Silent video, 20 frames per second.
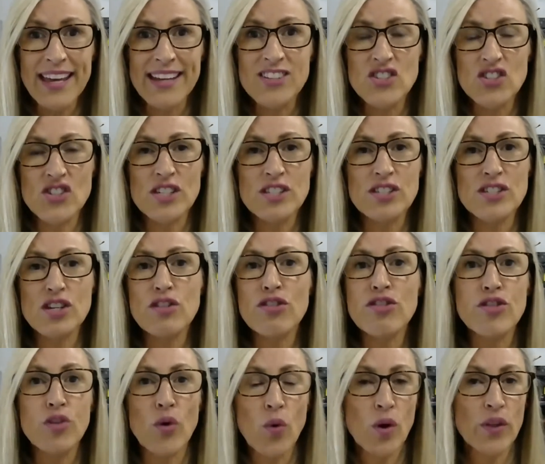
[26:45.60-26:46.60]
Just a
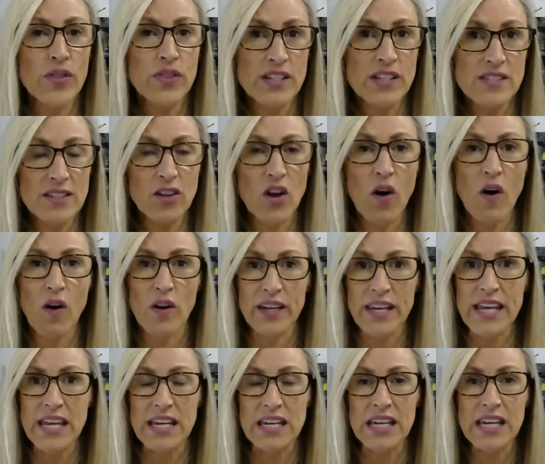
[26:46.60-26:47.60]
thought that's gone
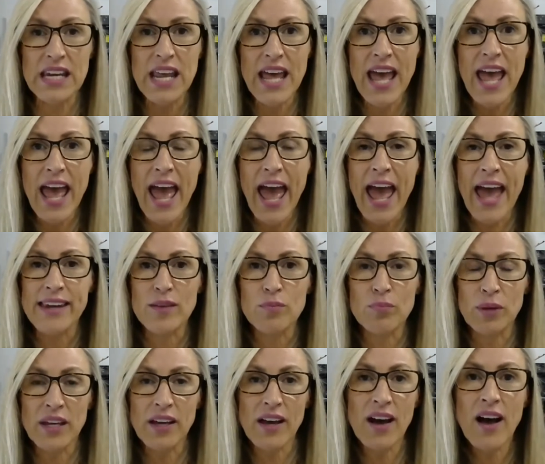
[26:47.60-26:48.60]
in and it
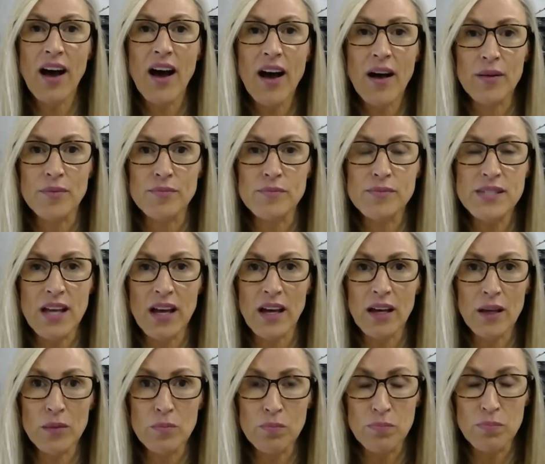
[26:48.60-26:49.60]
becomes a
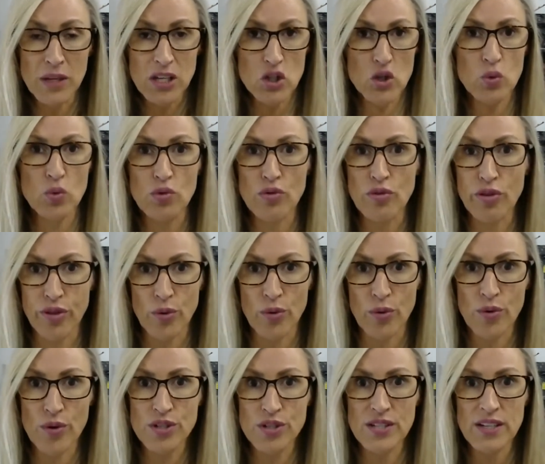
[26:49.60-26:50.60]
habitual
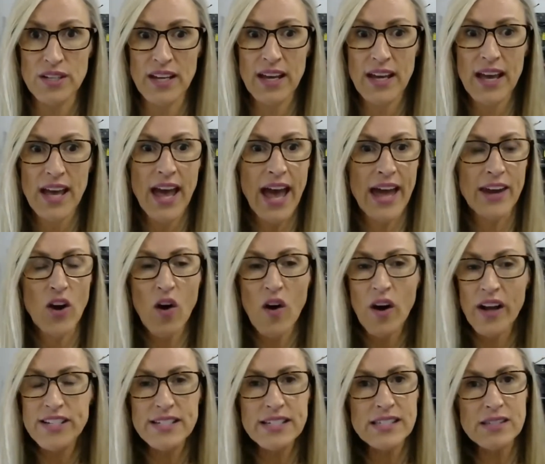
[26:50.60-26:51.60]
thought. And
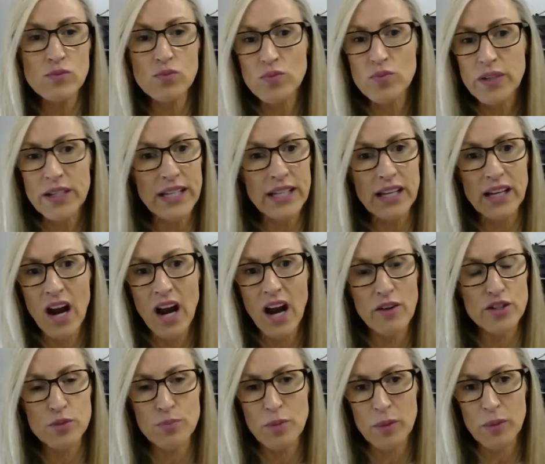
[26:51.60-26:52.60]
I just really
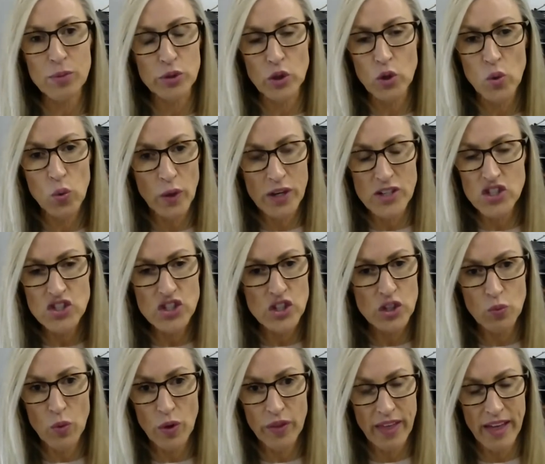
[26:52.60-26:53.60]
encourage people to
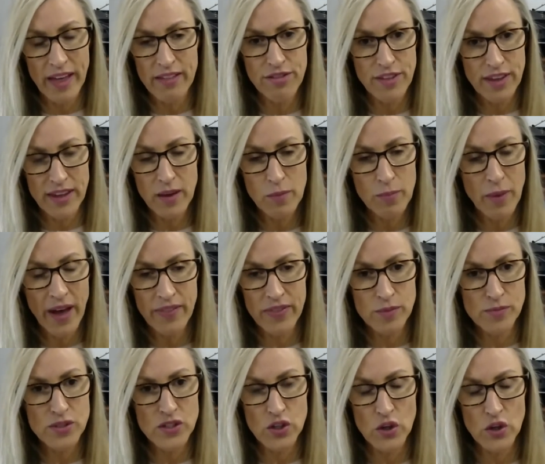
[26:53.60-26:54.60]
question what they think about
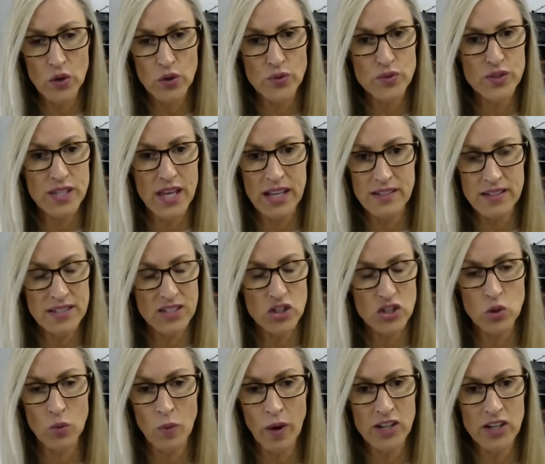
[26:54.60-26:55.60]
themselves and
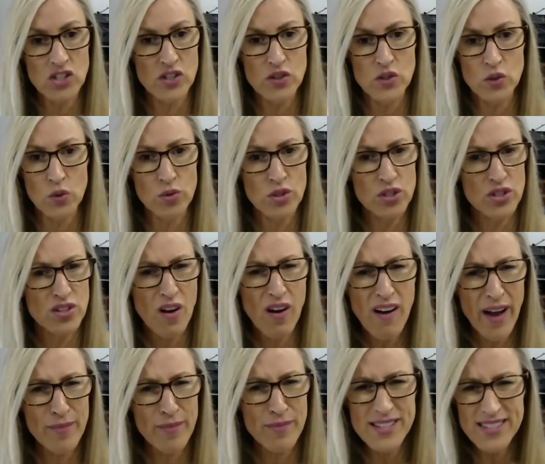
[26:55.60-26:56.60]
situations all the
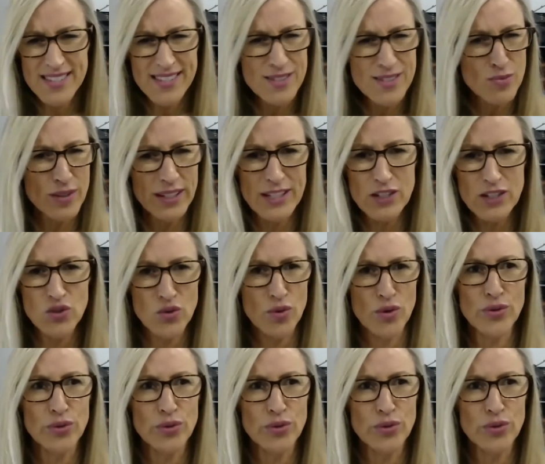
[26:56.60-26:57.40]
time. Is this really true?